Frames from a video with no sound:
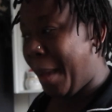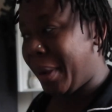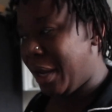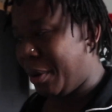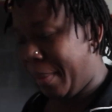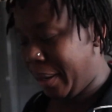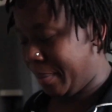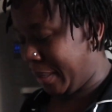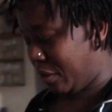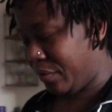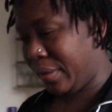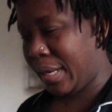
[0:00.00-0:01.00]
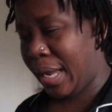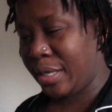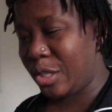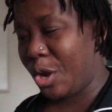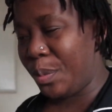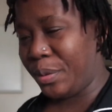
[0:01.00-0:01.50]
I'm gonna make myself a
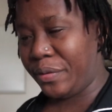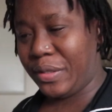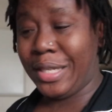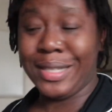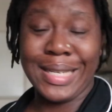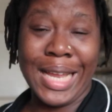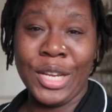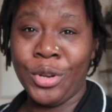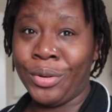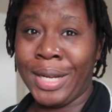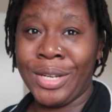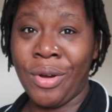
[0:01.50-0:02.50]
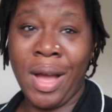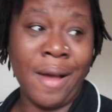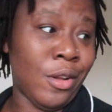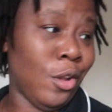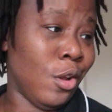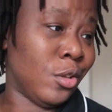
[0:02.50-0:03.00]
nice cup of tea because I know I don't
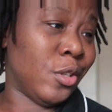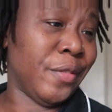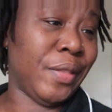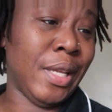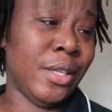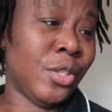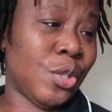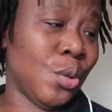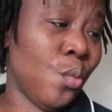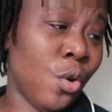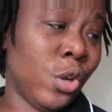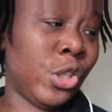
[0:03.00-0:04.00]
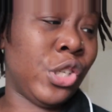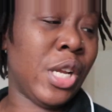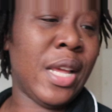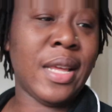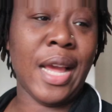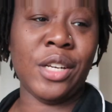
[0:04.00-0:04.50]
have a lot of things to wash.
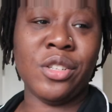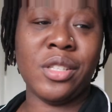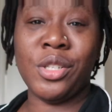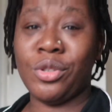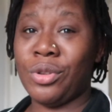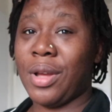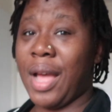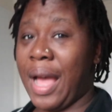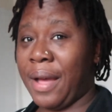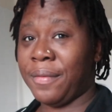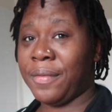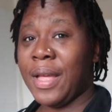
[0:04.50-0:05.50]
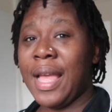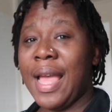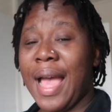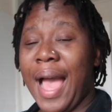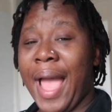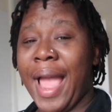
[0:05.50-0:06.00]
I
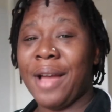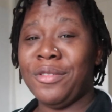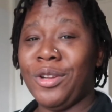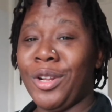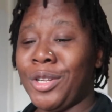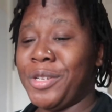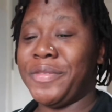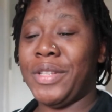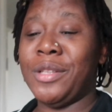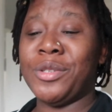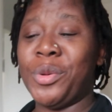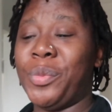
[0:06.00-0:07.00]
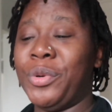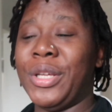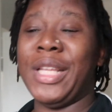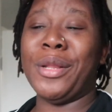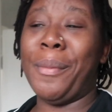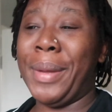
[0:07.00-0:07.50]
have a lot of things to put
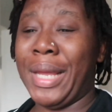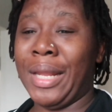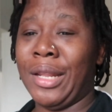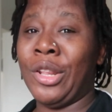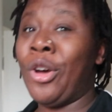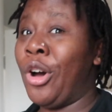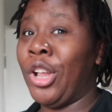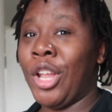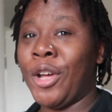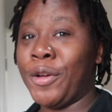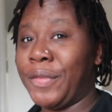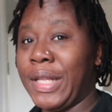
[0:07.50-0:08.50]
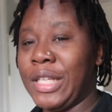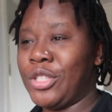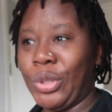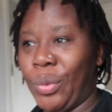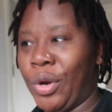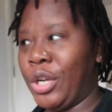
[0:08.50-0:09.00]
in the bin, not a lot of things
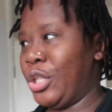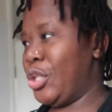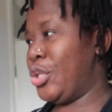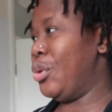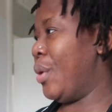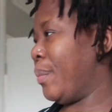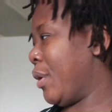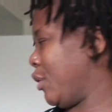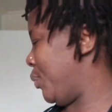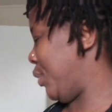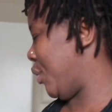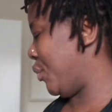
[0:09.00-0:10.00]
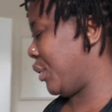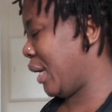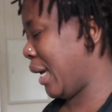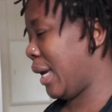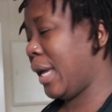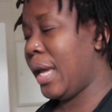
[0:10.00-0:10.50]
to wash, so I'm gonna be
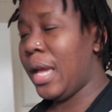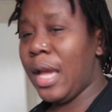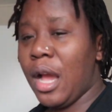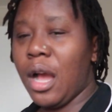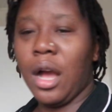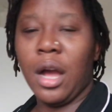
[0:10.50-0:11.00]
okay.